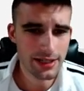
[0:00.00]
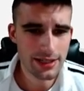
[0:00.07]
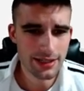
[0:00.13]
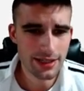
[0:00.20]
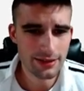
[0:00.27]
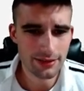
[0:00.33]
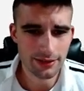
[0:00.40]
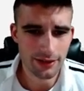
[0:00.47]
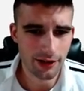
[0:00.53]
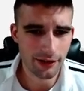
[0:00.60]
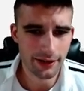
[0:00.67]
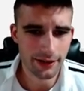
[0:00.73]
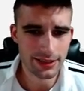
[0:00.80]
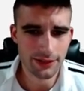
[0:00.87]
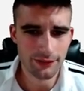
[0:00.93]
And he's getting
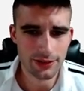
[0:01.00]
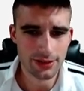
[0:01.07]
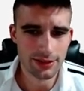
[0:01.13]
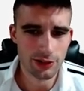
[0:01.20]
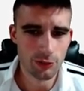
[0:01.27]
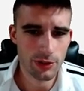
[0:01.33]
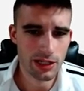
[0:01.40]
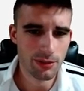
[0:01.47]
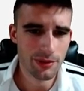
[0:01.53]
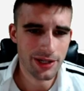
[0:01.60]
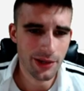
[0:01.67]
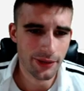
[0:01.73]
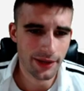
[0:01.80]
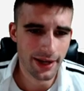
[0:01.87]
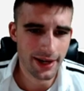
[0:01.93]
targets every single week. We
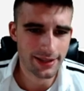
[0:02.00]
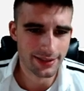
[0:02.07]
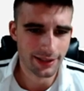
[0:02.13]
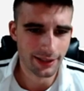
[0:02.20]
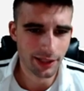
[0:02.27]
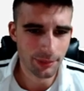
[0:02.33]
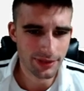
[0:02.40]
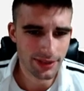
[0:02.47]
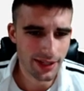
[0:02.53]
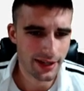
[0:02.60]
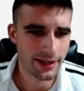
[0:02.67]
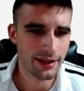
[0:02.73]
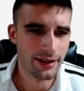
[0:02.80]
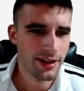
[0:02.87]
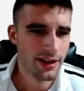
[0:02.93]
know the guy's got
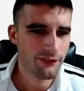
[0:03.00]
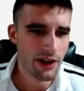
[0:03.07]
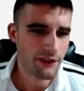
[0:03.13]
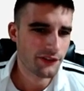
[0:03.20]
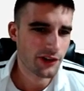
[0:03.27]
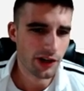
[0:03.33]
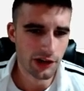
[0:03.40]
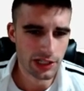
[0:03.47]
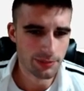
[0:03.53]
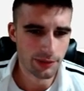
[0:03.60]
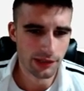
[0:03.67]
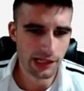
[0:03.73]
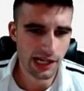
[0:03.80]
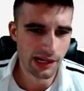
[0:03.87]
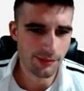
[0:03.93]
upside, 5 targets
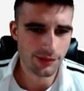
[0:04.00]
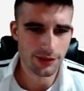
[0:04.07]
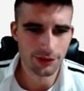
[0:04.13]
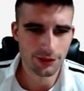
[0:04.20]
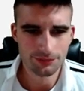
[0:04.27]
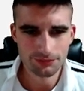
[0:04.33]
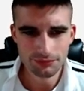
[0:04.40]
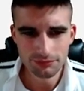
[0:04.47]
per game. So